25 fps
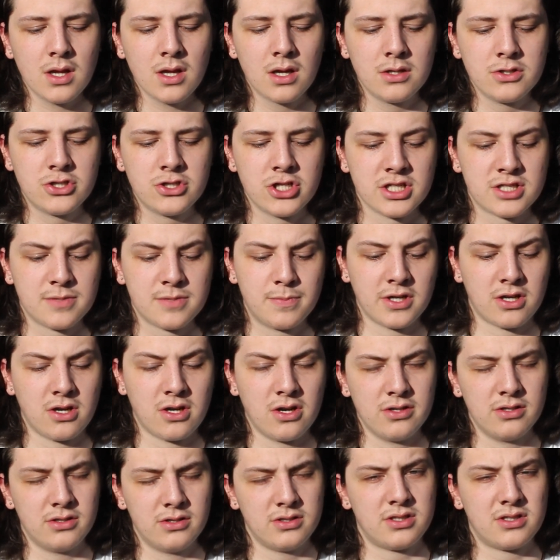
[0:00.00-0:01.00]
just
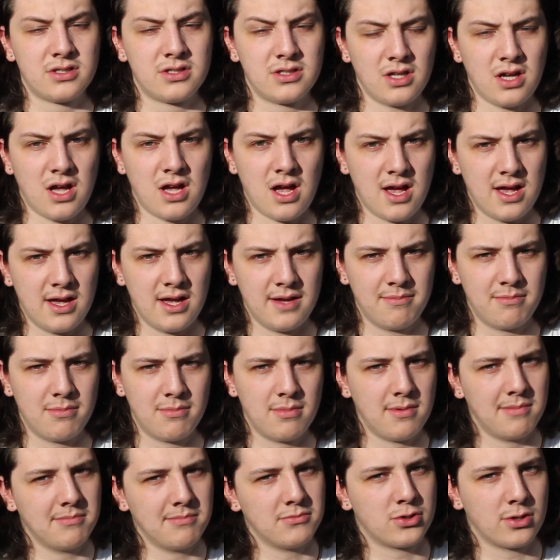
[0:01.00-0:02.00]
because
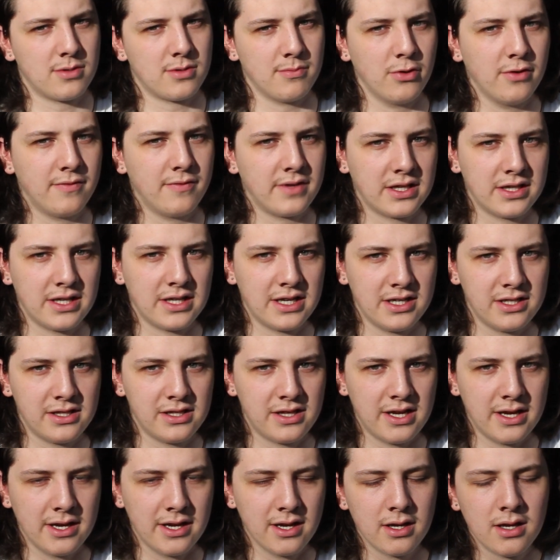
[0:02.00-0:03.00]
I'm sort of moving at the end of
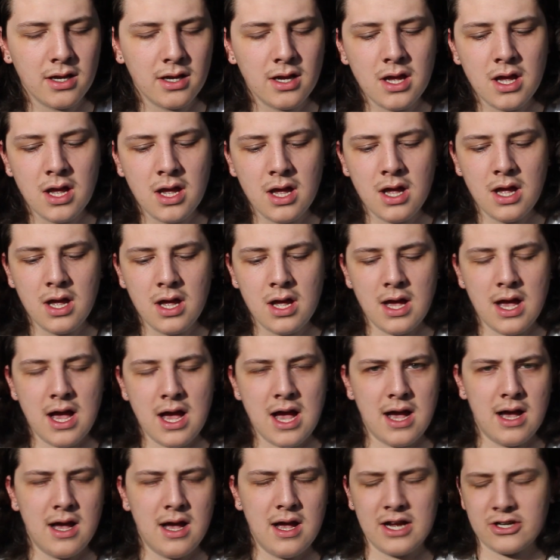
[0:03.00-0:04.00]
the year,
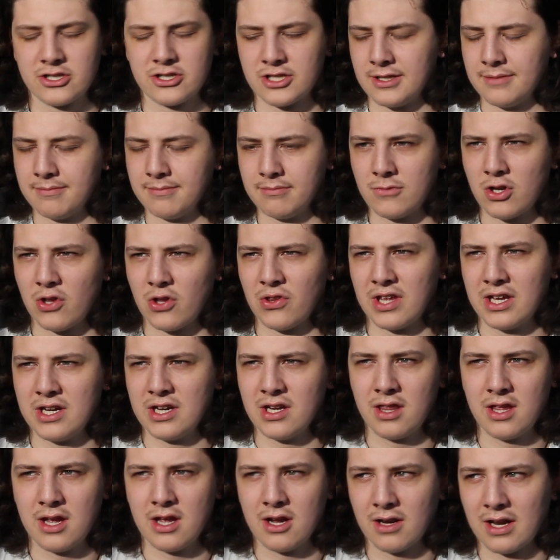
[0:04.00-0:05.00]
not the end
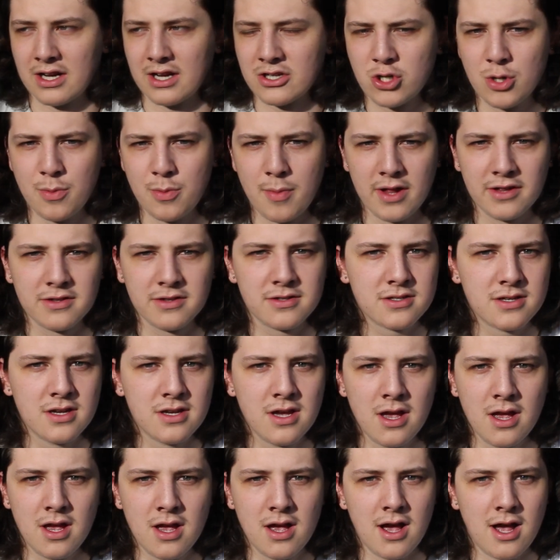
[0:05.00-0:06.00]
of the year, in like 2 months.
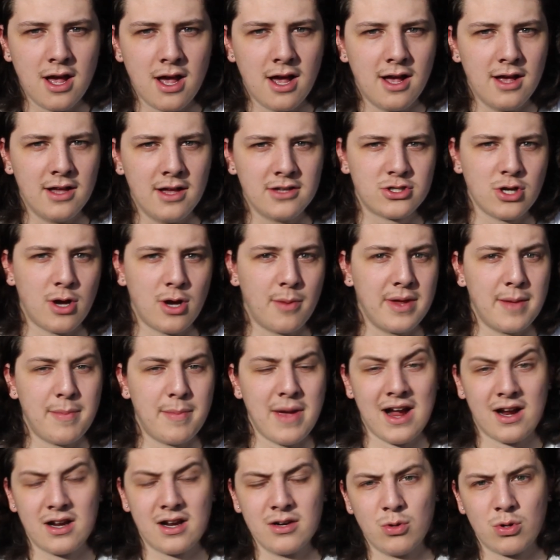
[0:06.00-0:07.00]
So I'll be
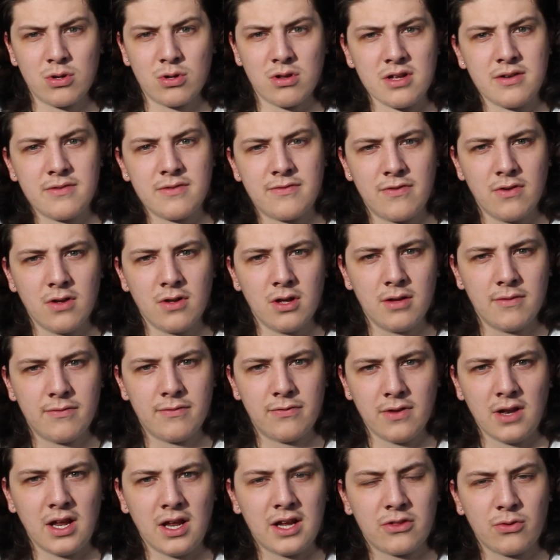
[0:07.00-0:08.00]
back in Auckland for
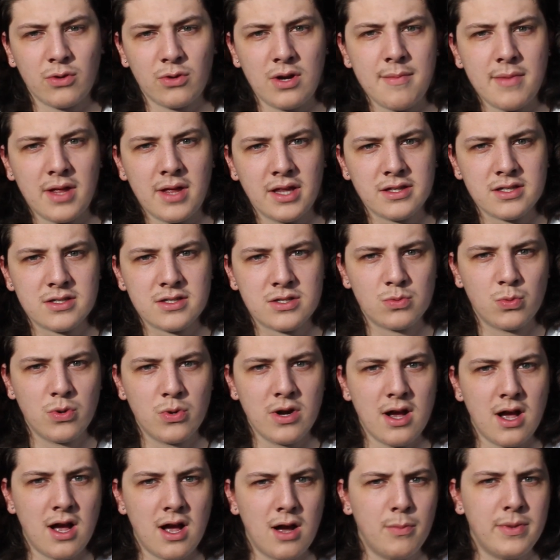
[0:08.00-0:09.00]
like 3 months,
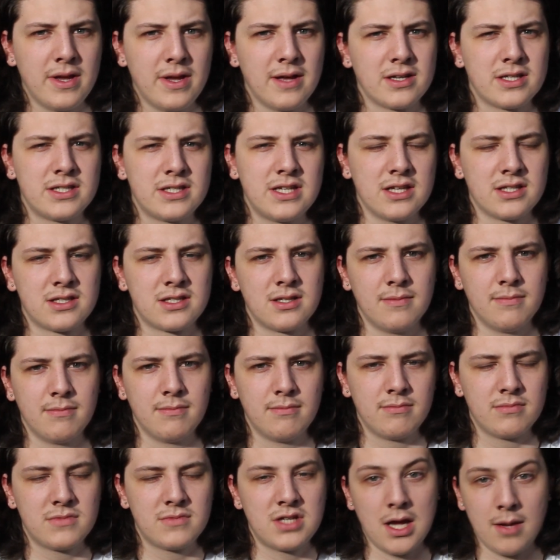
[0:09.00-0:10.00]
where I'll be able to set
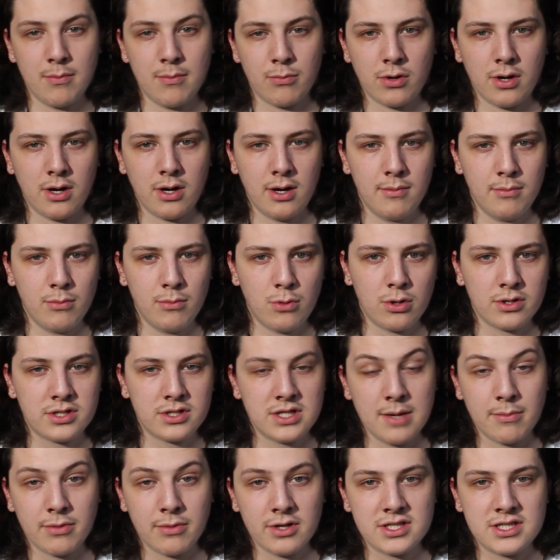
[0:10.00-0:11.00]
some more
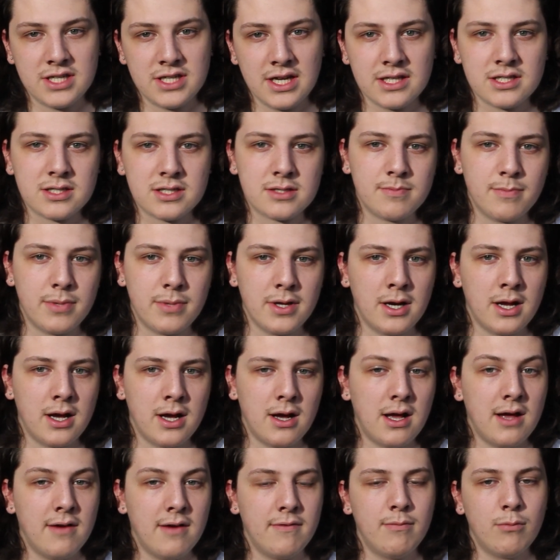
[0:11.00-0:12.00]
temporary sets, but
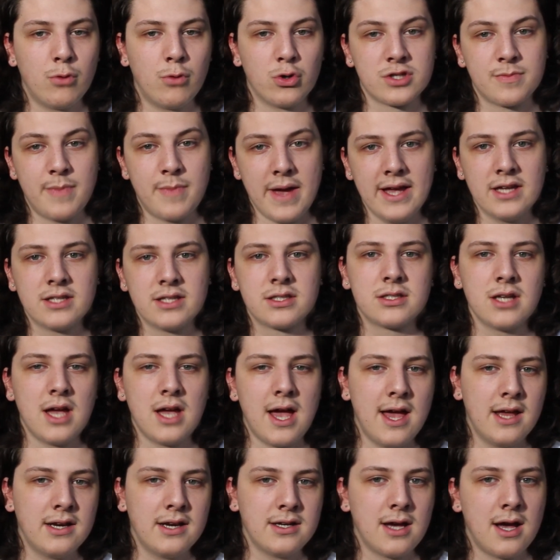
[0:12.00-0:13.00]
I'll have more space,
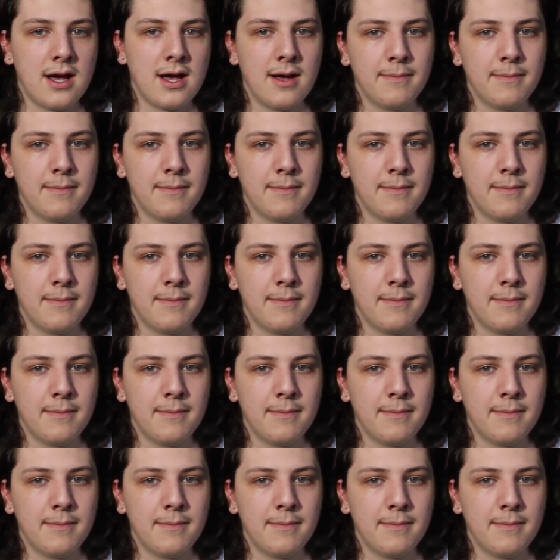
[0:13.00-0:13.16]
and